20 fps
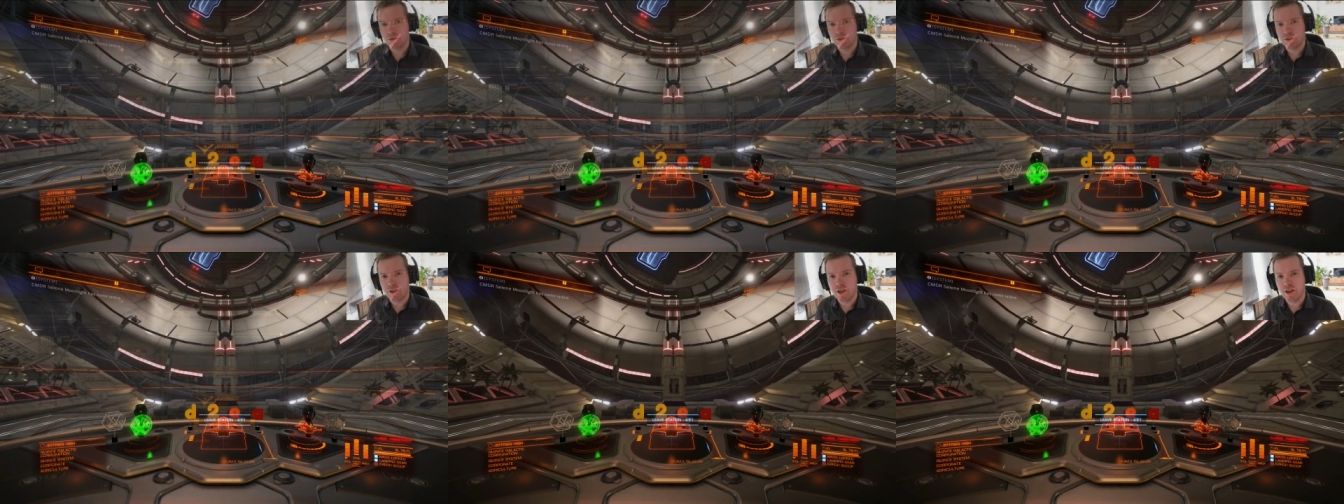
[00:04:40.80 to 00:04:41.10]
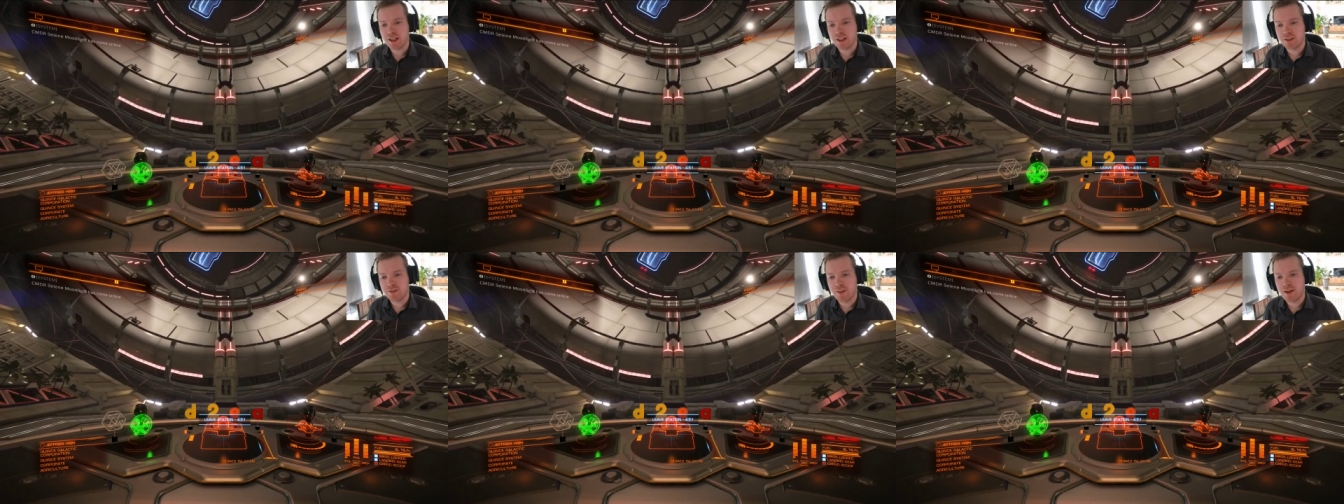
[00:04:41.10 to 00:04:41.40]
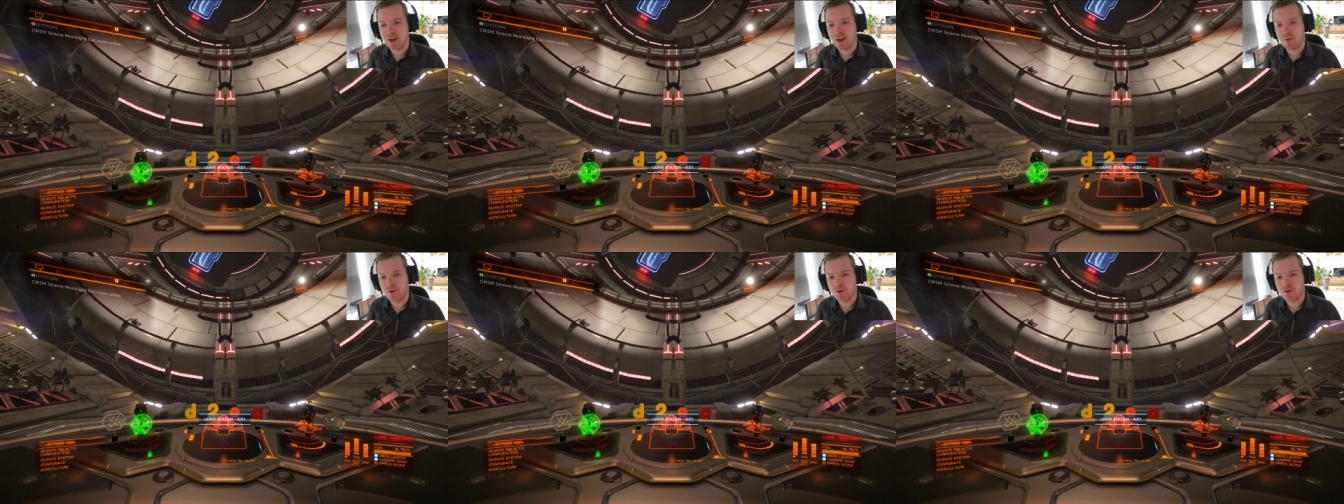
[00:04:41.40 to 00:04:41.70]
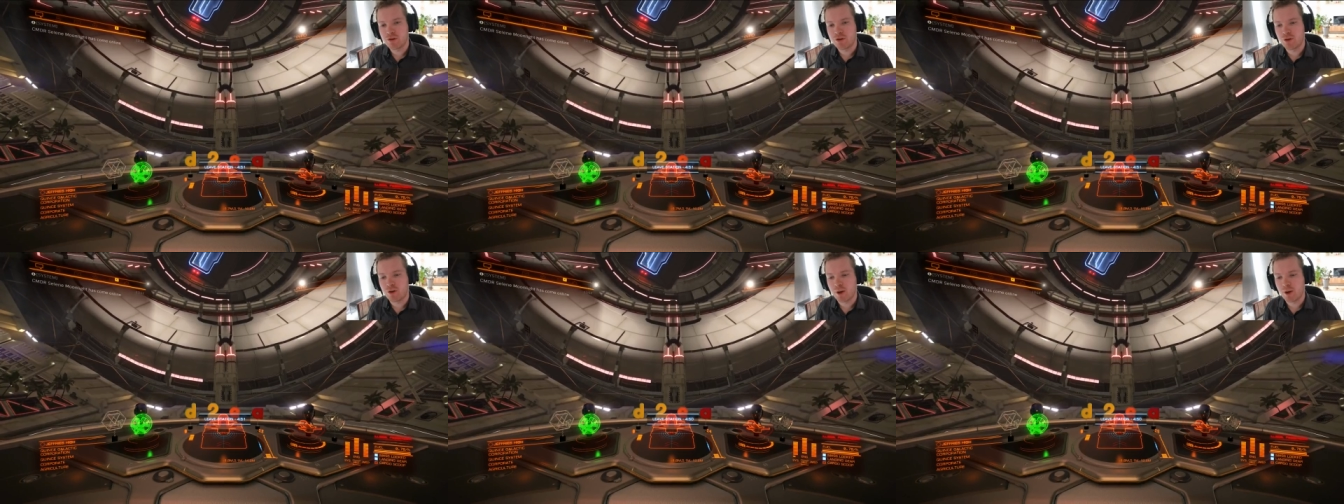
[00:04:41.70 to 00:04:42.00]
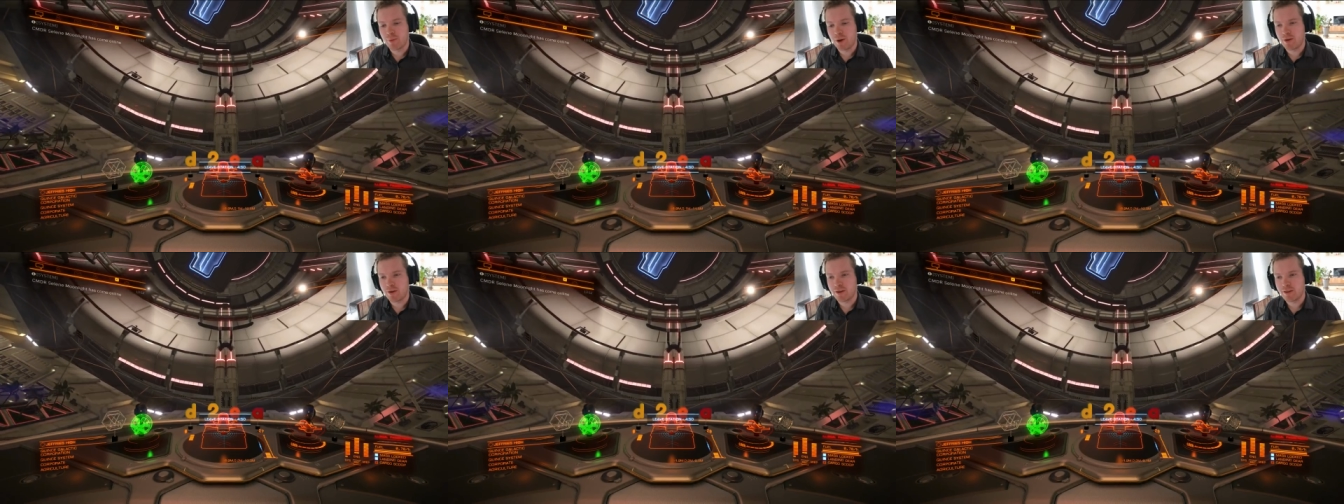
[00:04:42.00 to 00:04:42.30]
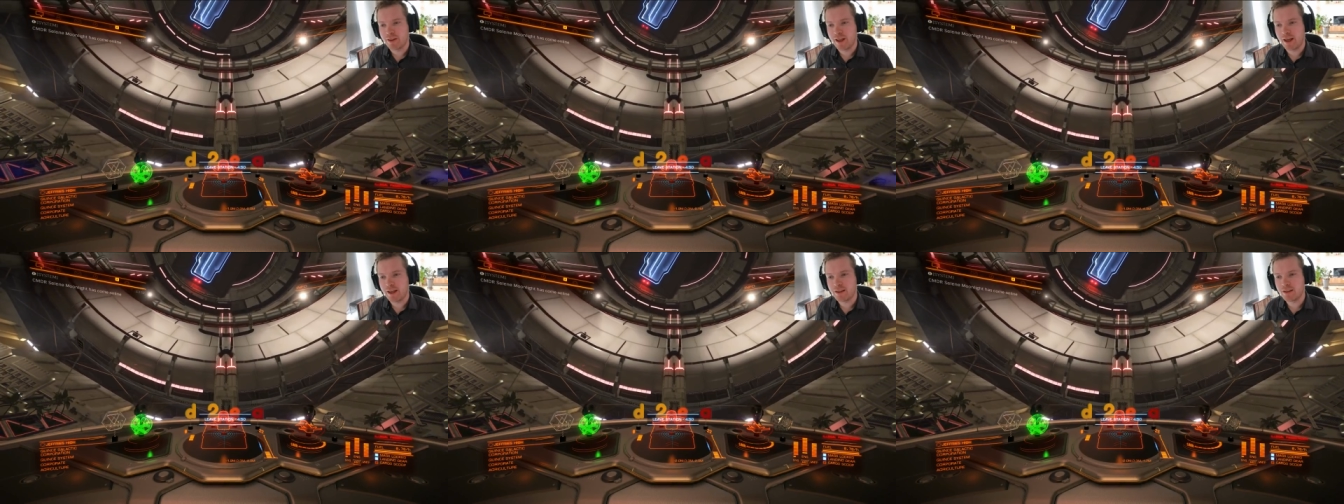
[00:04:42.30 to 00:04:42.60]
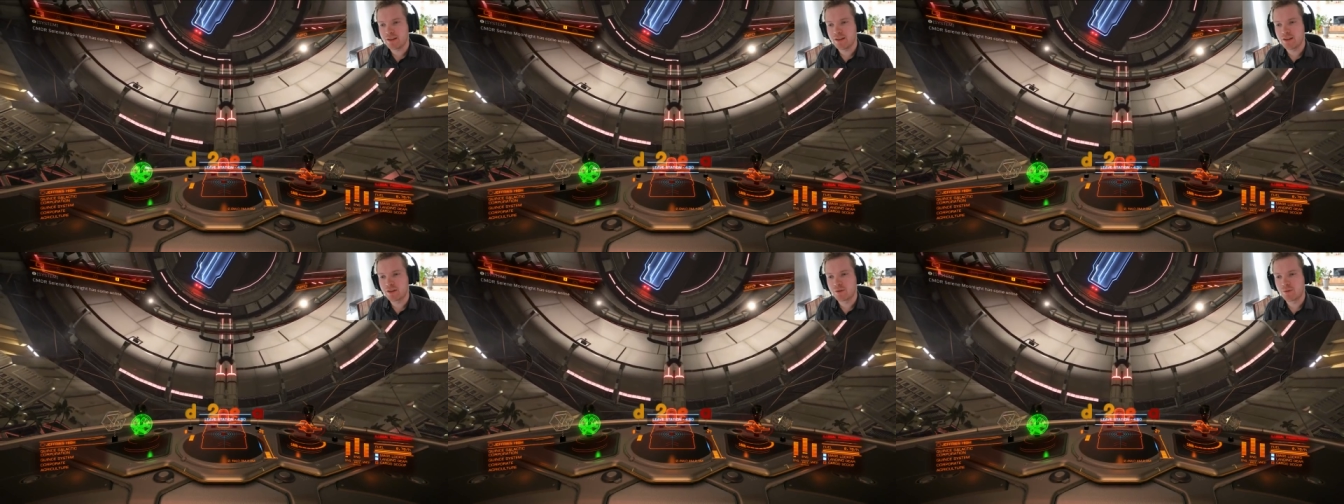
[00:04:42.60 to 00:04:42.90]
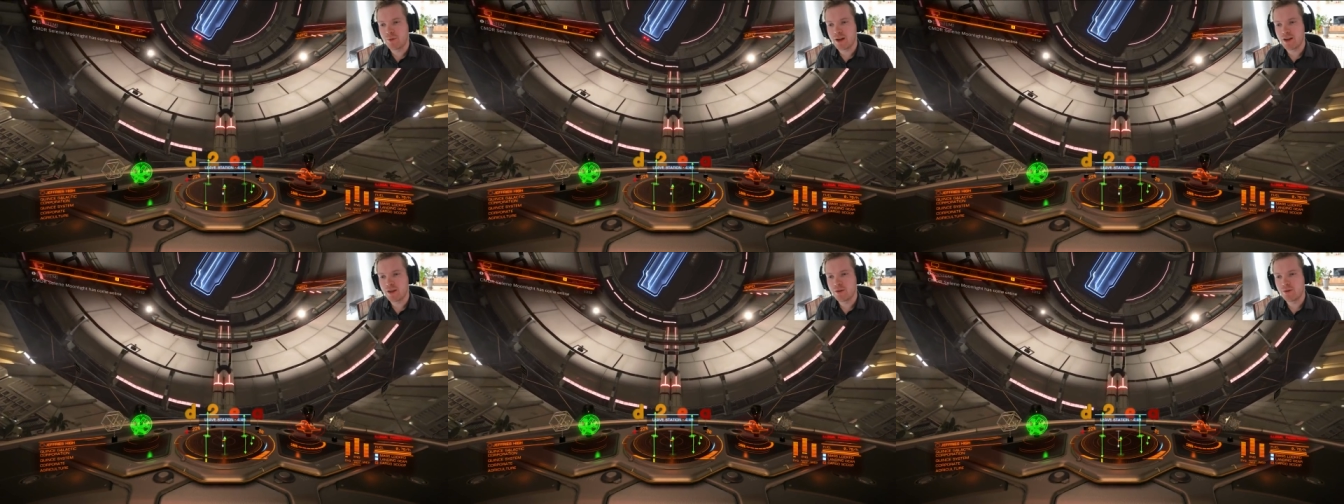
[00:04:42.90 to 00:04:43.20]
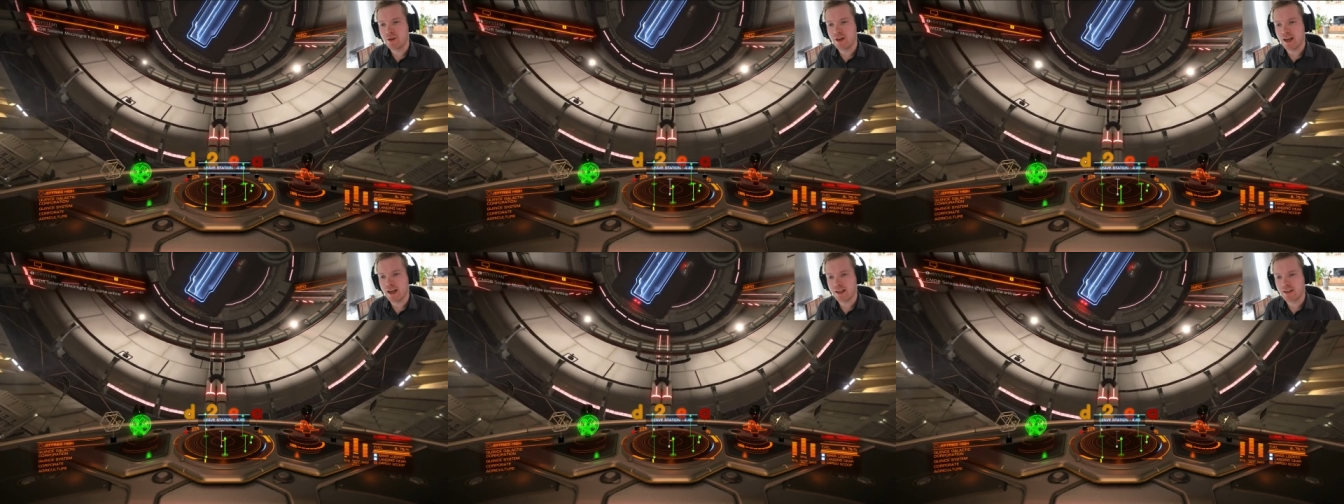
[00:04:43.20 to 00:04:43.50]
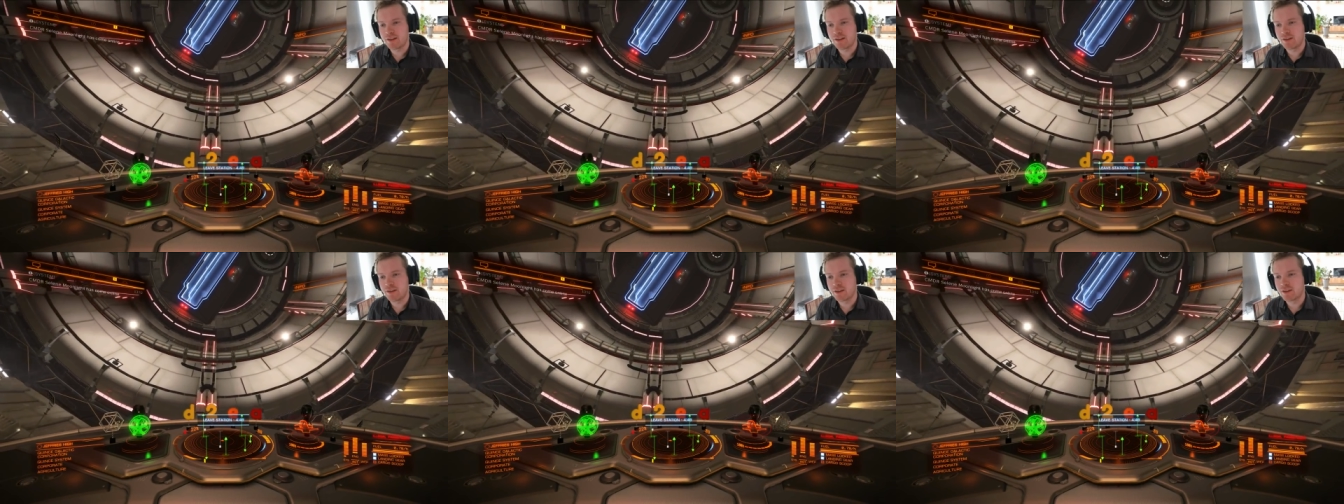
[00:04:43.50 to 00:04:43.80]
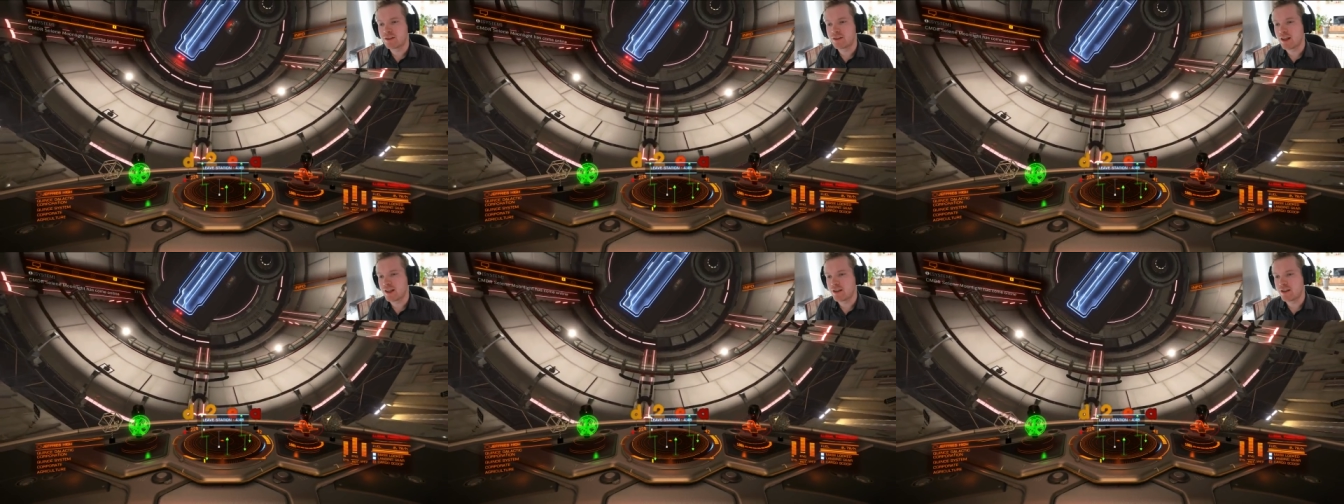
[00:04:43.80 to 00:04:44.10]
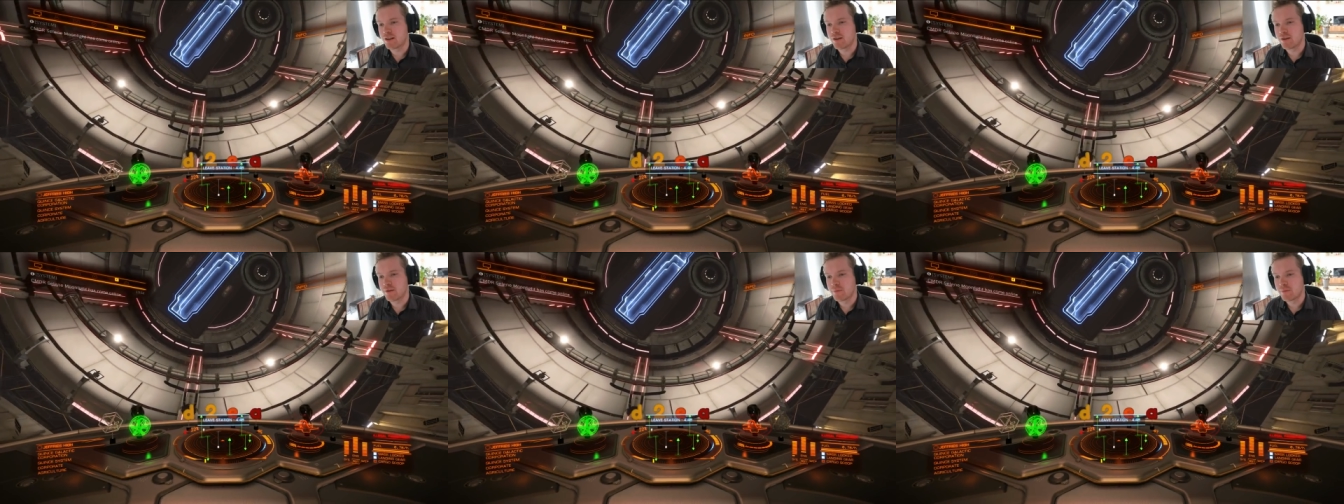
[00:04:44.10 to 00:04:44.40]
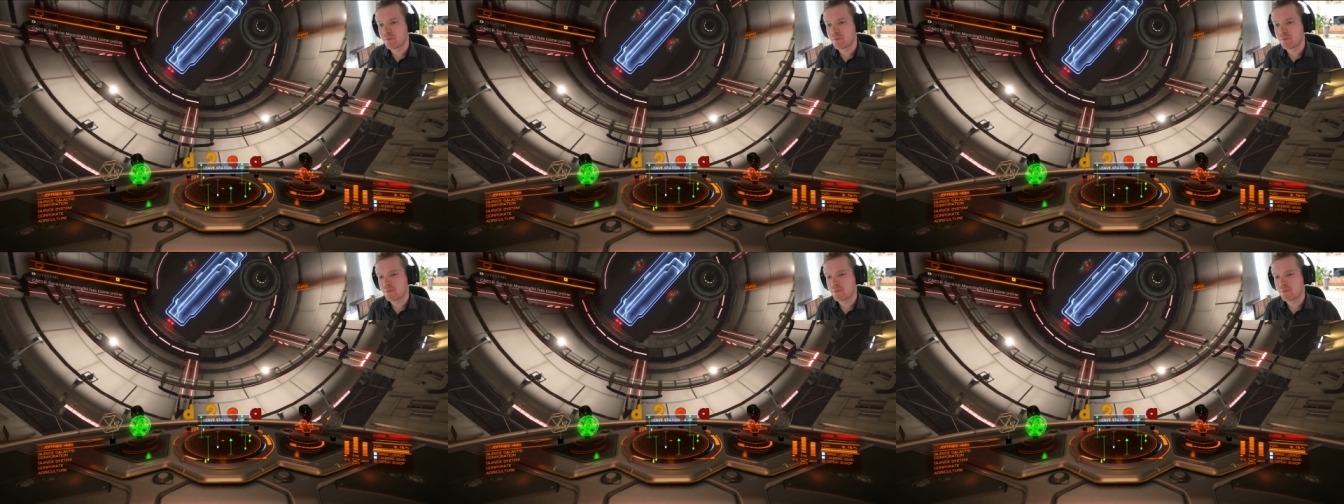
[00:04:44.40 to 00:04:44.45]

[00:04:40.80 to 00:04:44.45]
The next thing I want to talk about, that is when you exit the station.